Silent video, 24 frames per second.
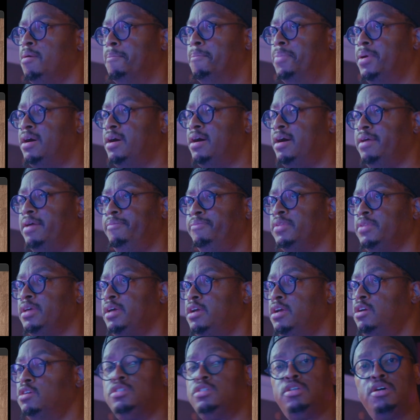But
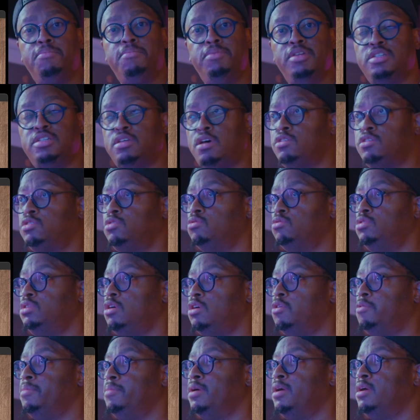here's something that's also
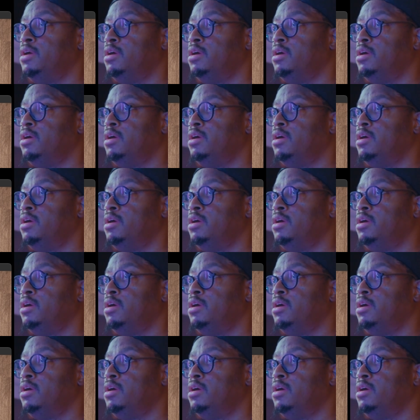dope.